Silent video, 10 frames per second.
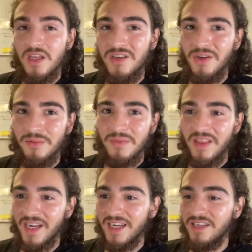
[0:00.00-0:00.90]

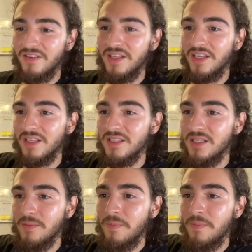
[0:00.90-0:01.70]
that kind of things.